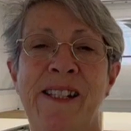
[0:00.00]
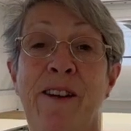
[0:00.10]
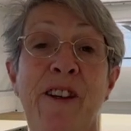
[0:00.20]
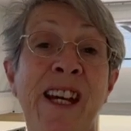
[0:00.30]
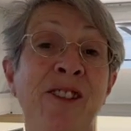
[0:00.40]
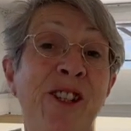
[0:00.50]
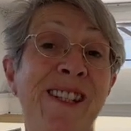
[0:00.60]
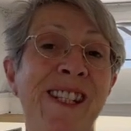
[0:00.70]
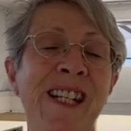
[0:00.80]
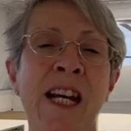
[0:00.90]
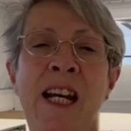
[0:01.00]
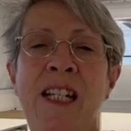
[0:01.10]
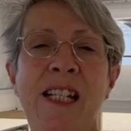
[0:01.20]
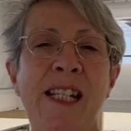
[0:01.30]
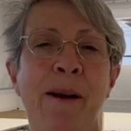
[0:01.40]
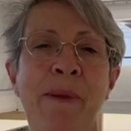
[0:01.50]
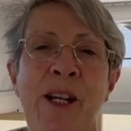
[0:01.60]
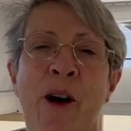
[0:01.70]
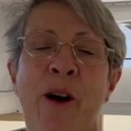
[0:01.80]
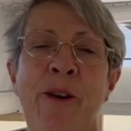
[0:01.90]
So if you're interested, just let me
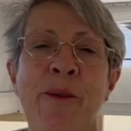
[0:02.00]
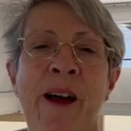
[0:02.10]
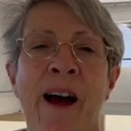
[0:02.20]
know.